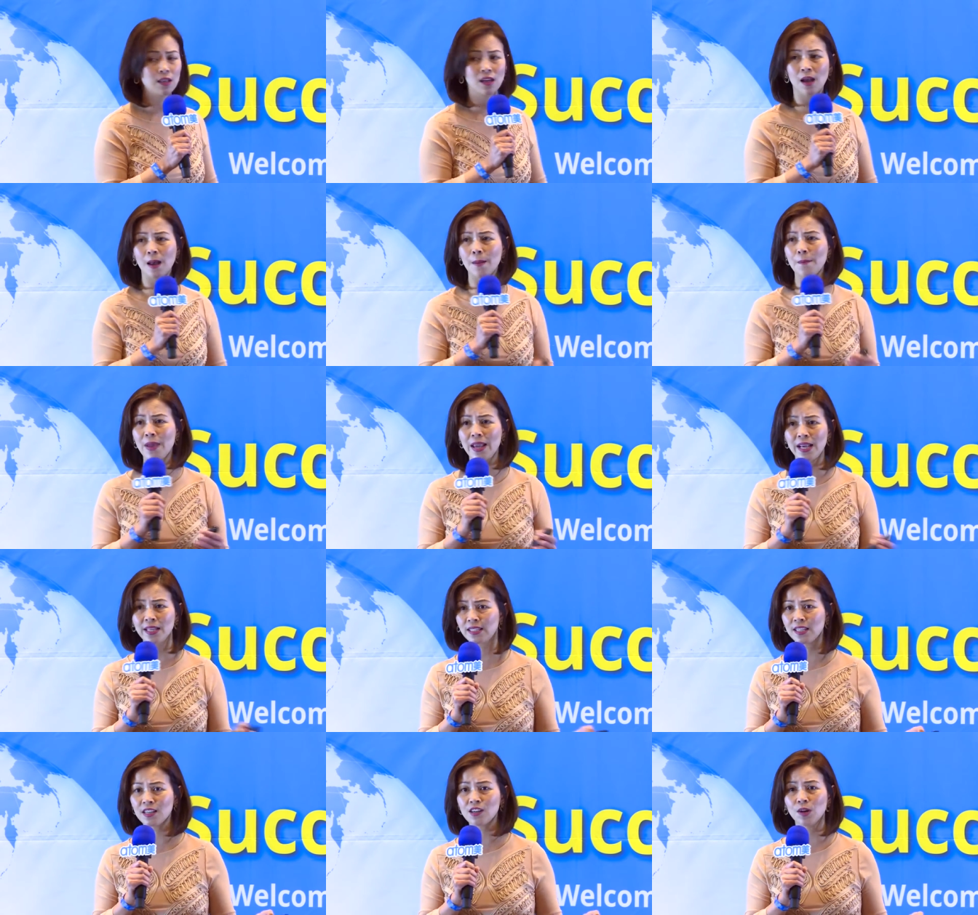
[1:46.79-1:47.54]

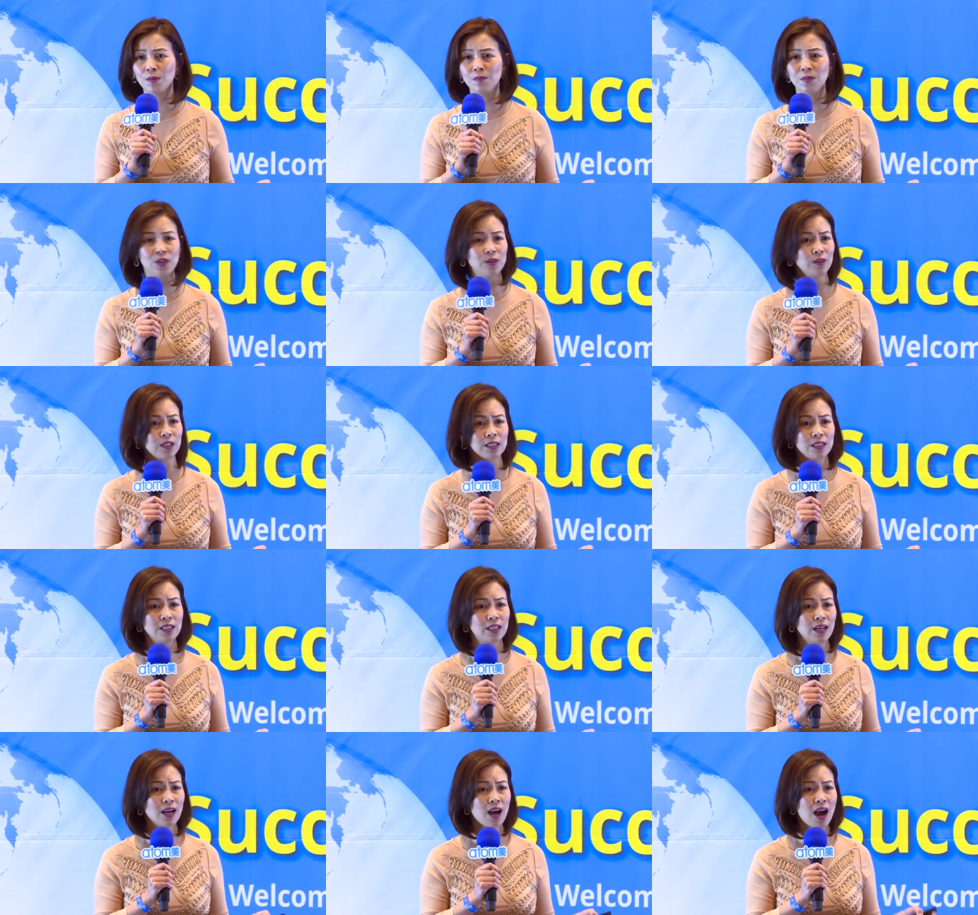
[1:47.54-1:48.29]
amazing
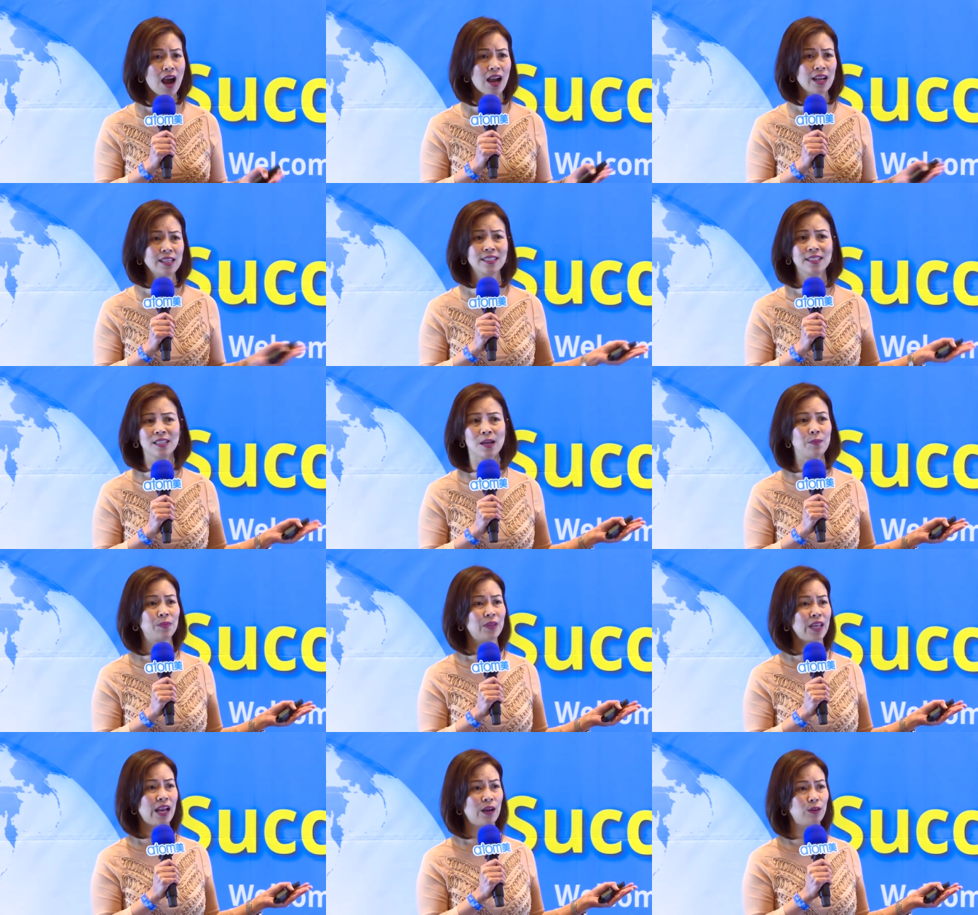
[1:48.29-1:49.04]
community. I
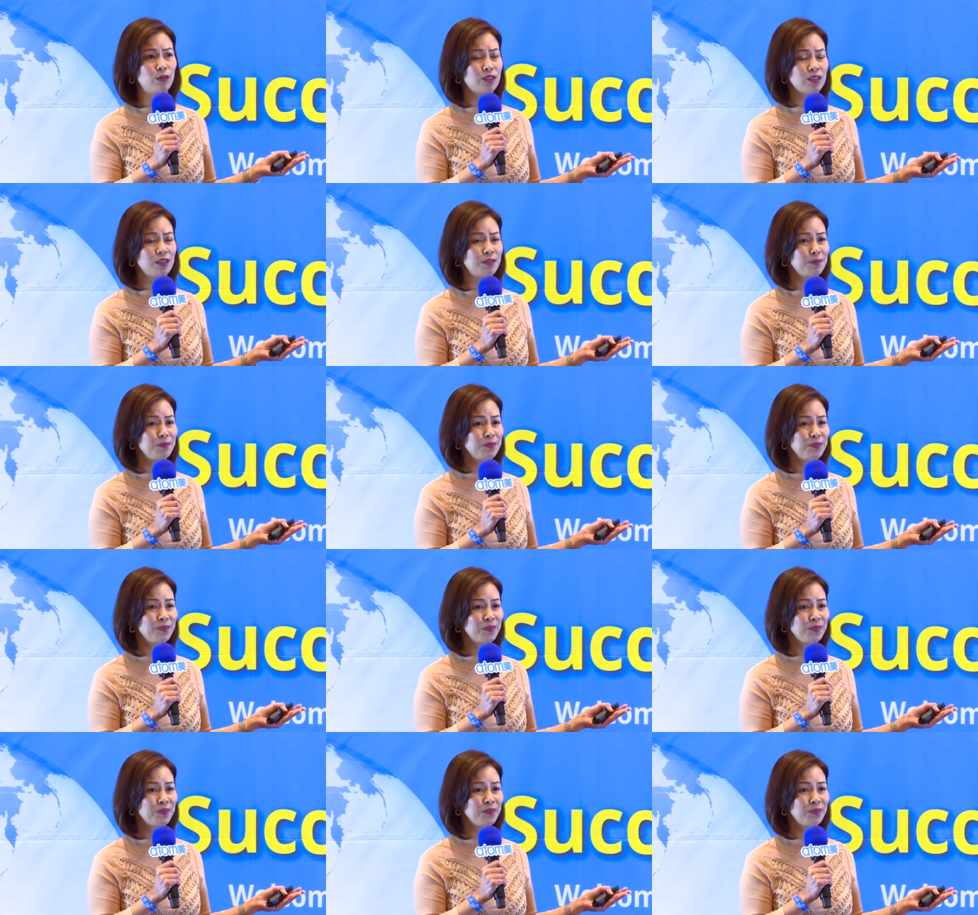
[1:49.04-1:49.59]
stopped counting.